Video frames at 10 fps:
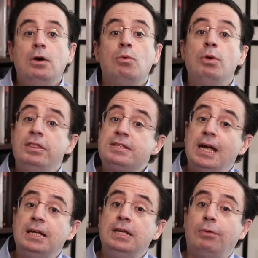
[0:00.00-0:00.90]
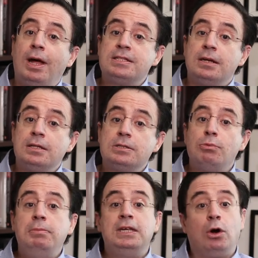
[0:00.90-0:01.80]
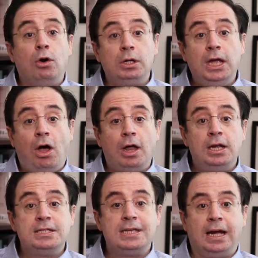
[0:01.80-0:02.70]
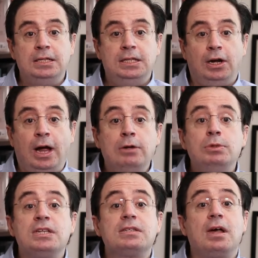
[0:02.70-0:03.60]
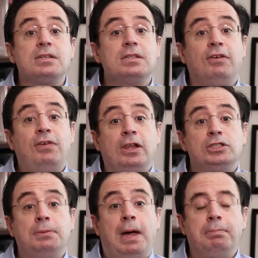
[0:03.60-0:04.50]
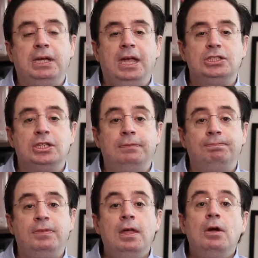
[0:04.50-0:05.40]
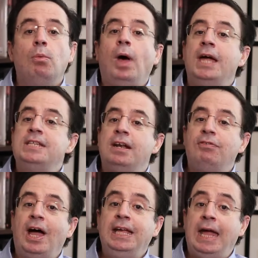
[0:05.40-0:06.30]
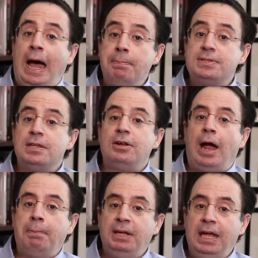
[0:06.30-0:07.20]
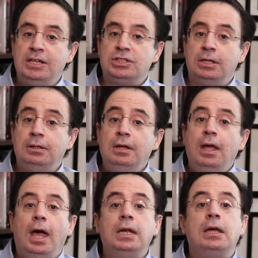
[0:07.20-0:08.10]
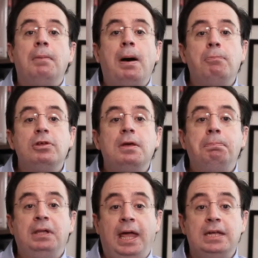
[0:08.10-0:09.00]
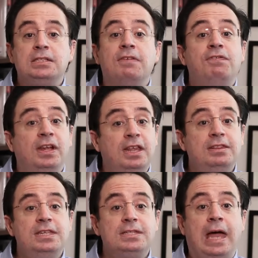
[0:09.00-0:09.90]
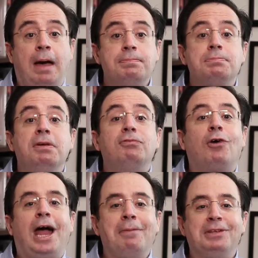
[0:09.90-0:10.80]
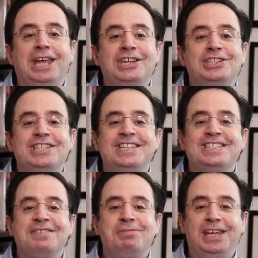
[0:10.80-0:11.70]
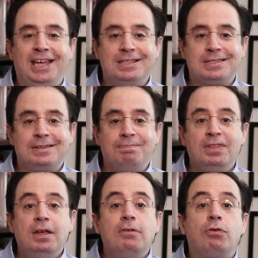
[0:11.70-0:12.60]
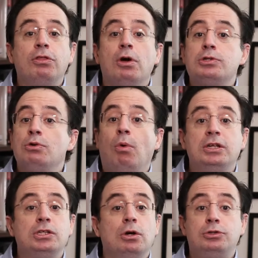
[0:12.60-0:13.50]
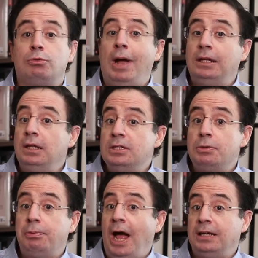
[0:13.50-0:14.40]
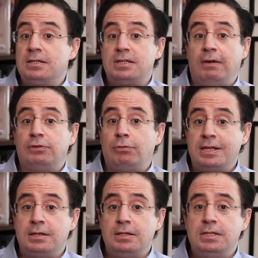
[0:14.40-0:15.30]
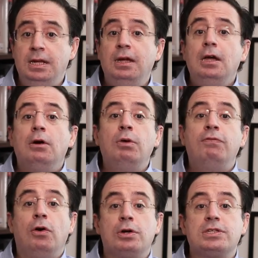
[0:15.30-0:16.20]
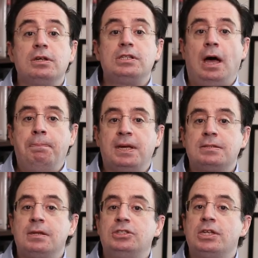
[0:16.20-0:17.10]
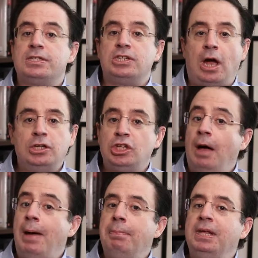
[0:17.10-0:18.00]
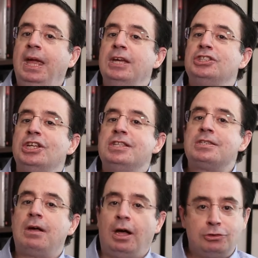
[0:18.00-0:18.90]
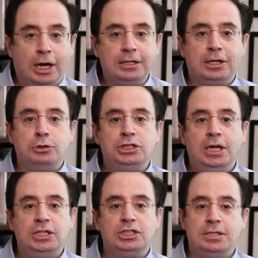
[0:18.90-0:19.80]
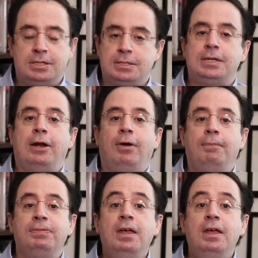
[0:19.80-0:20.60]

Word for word: With the second year residents, we meet early on in second year and we discuss their fellowship application. We identify gaps in their application and come up with a plan to fill in these gaps before application season begins. For those who want to go directly into practice after residency, we focus on topics such as job applications, contract negotiations, etc.